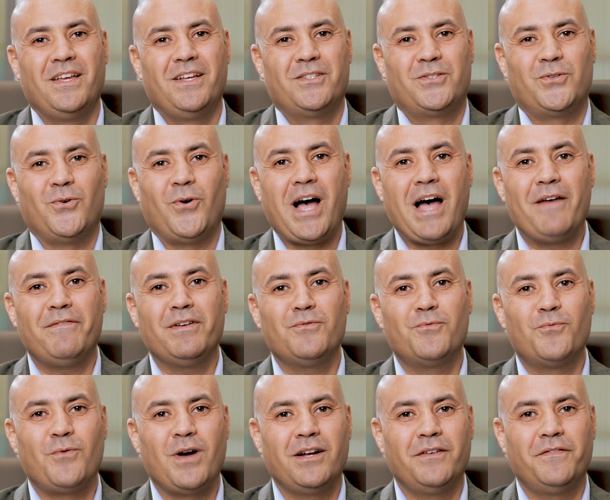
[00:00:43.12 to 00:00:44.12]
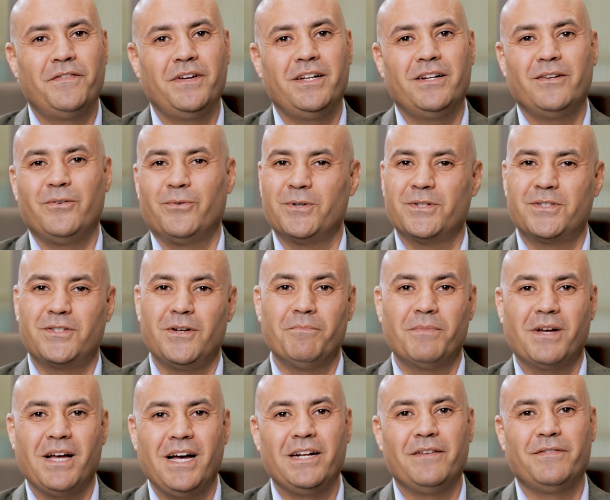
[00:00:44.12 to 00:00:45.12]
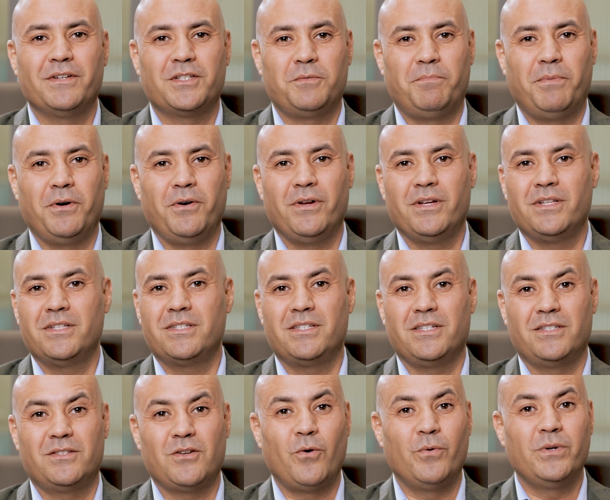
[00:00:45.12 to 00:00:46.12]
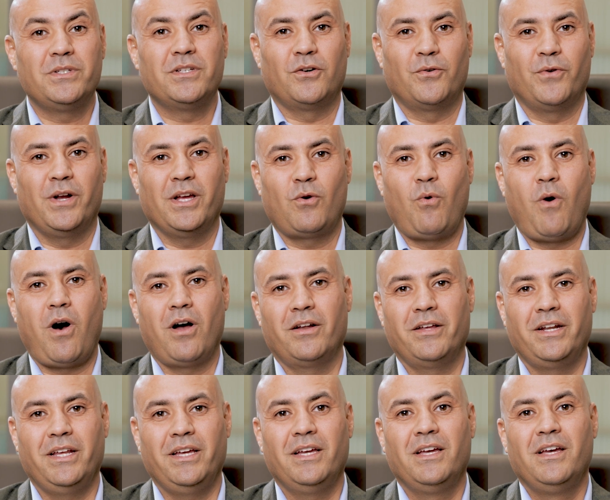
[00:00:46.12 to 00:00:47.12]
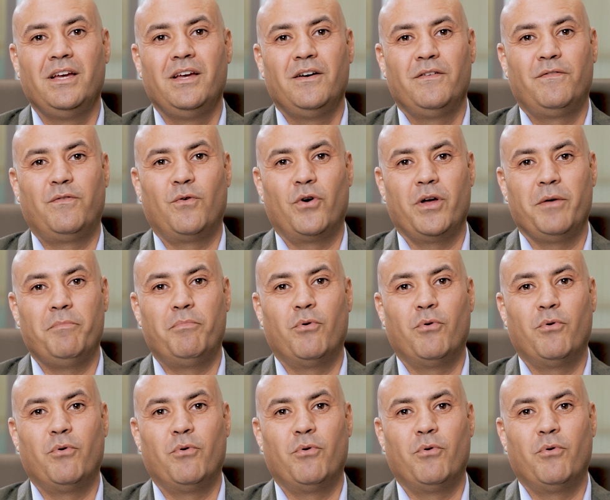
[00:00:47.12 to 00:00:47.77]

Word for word: So having relevant or some kind of experience is always a great quality for a